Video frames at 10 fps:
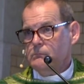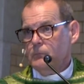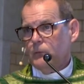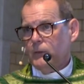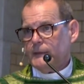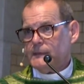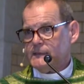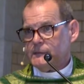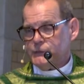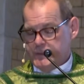What
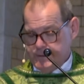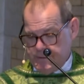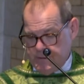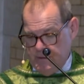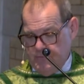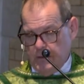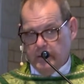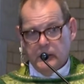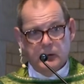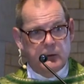witness is Jesus
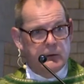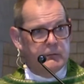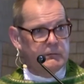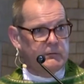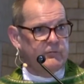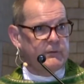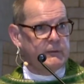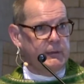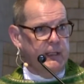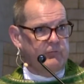giving to the
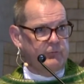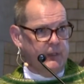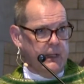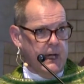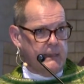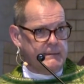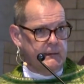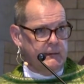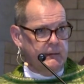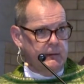very love of God
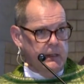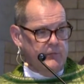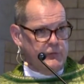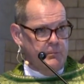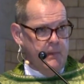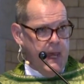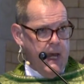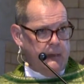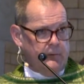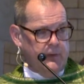and the
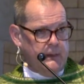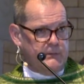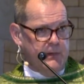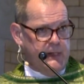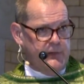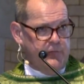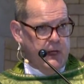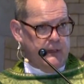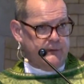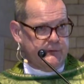demand that is made of
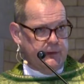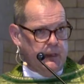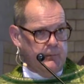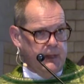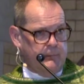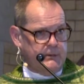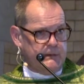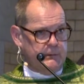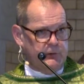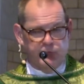us in our
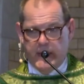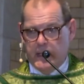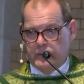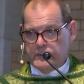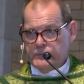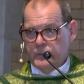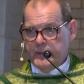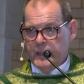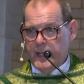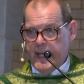baptismal vows when
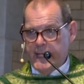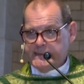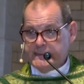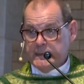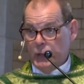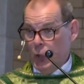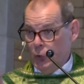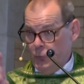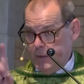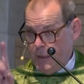we are asked?
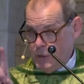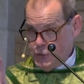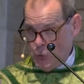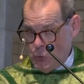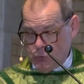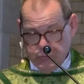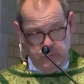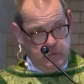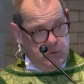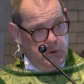No, we are told.
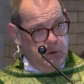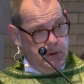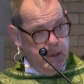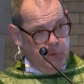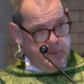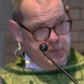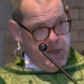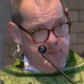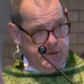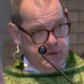And we
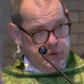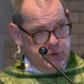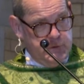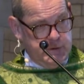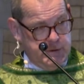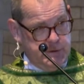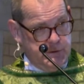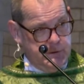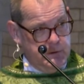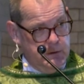promise to
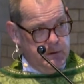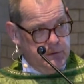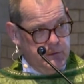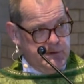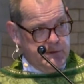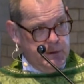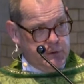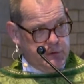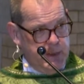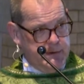this to see
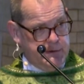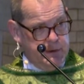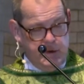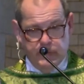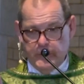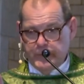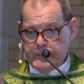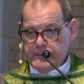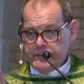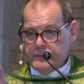Christ in every
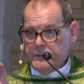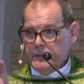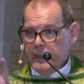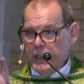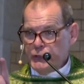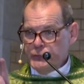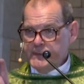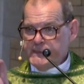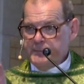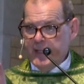person, and to
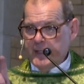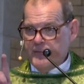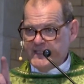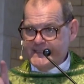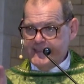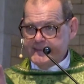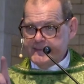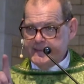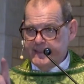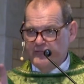respect the
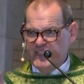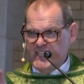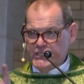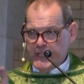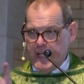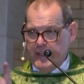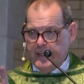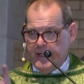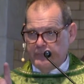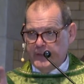dignity of each
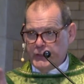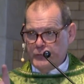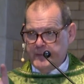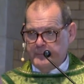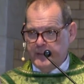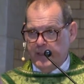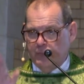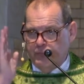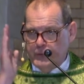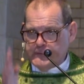and every human
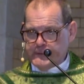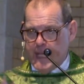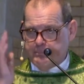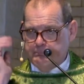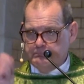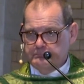being. Full stop.